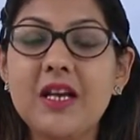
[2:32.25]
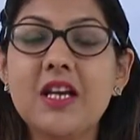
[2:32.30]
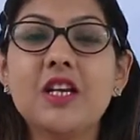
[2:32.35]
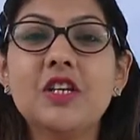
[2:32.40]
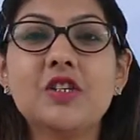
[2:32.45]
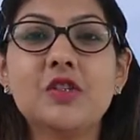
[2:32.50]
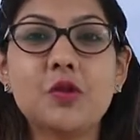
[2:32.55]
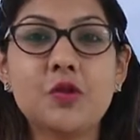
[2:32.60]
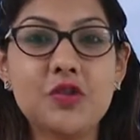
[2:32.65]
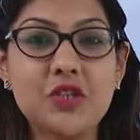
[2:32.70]

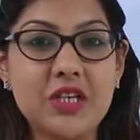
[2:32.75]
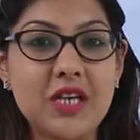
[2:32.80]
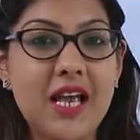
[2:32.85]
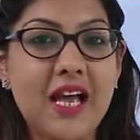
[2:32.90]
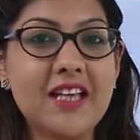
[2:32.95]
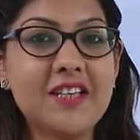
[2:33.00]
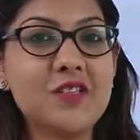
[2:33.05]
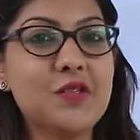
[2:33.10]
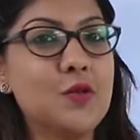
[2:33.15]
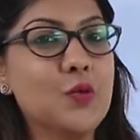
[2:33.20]
so she
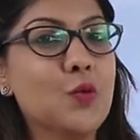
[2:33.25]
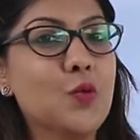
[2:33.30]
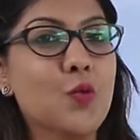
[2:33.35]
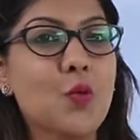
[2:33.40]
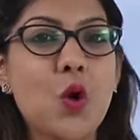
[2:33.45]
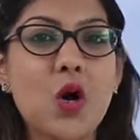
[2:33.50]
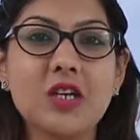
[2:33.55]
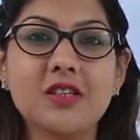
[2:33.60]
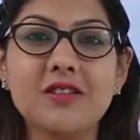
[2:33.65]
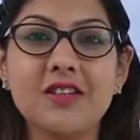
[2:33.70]
has to
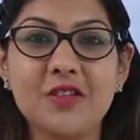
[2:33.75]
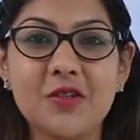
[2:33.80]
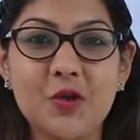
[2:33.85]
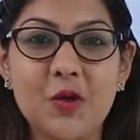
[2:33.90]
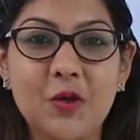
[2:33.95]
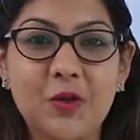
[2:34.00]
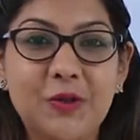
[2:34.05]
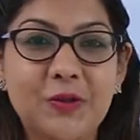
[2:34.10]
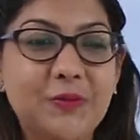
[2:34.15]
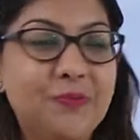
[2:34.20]
walk the
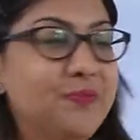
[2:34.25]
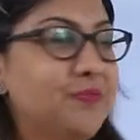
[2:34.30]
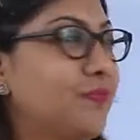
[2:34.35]
talk.